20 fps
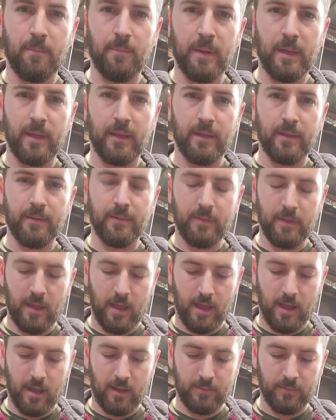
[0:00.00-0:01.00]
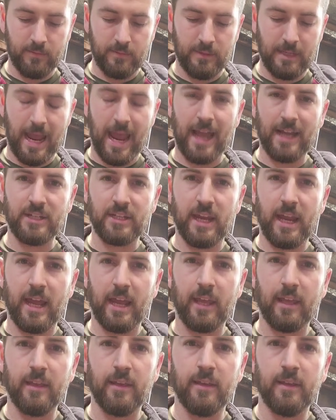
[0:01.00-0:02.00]
big Dodge
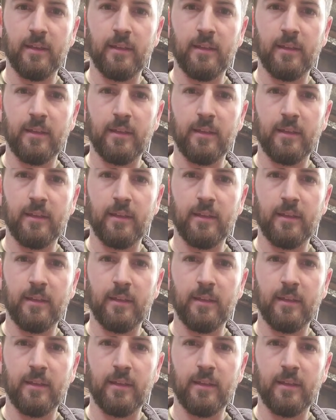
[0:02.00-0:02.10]
guy,